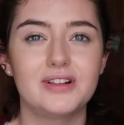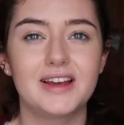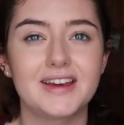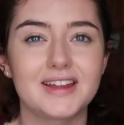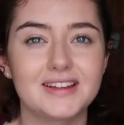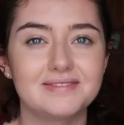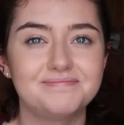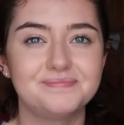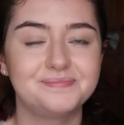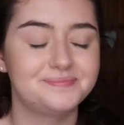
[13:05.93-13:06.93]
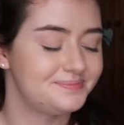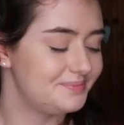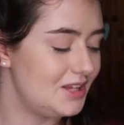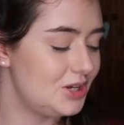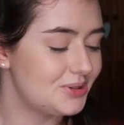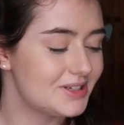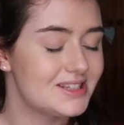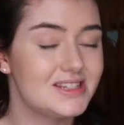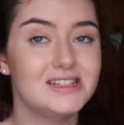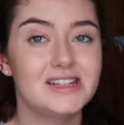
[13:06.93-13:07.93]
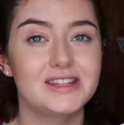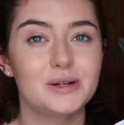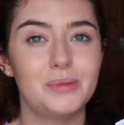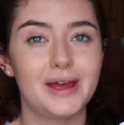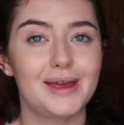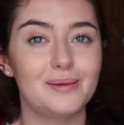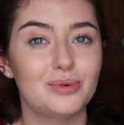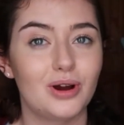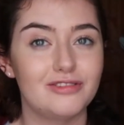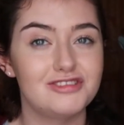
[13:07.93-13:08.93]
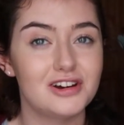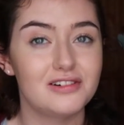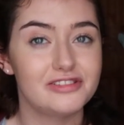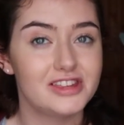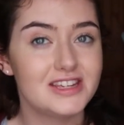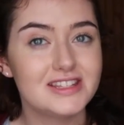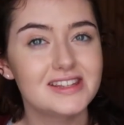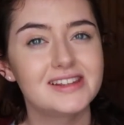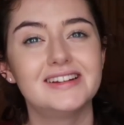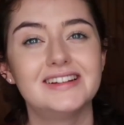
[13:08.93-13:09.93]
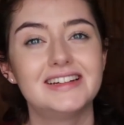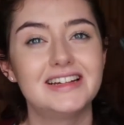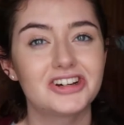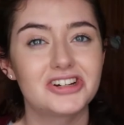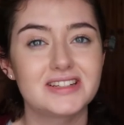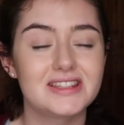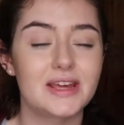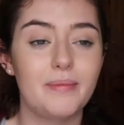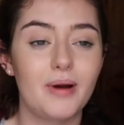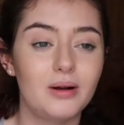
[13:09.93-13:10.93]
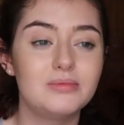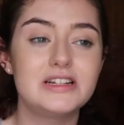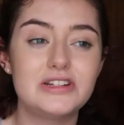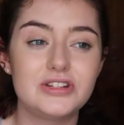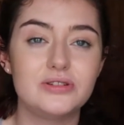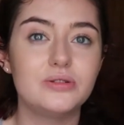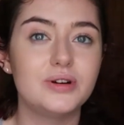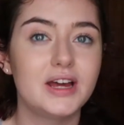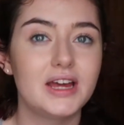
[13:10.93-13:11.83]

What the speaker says: Like, you can see that they're making profit off these because they probably do